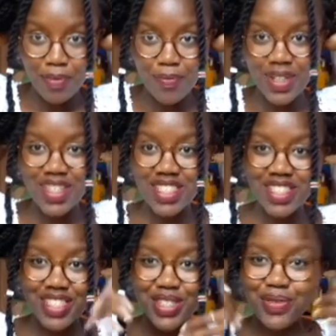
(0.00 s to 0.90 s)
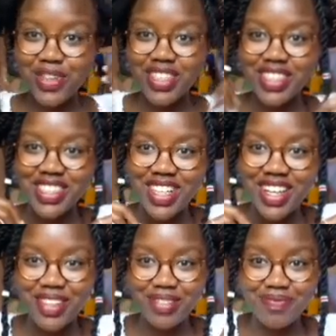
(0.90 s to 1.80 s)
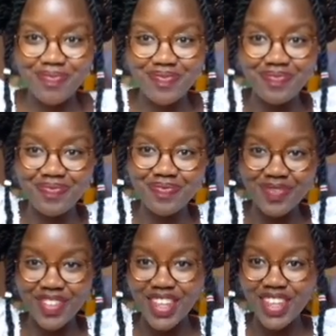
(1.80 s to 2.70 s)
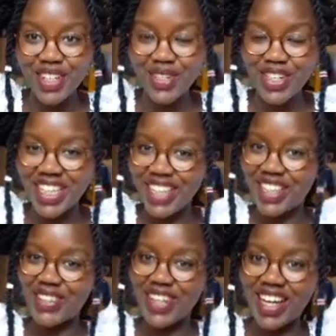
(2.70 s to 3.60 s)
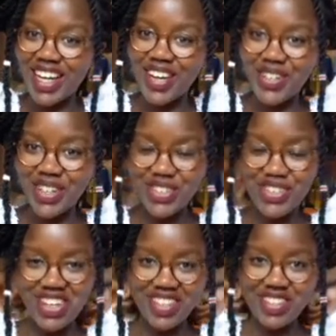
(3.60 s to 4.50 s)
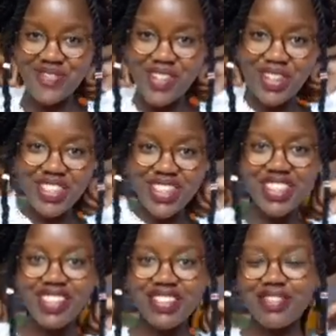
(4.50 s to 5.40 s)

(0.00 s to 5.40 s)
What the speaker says: but this is what they're gonna look like when you try them out.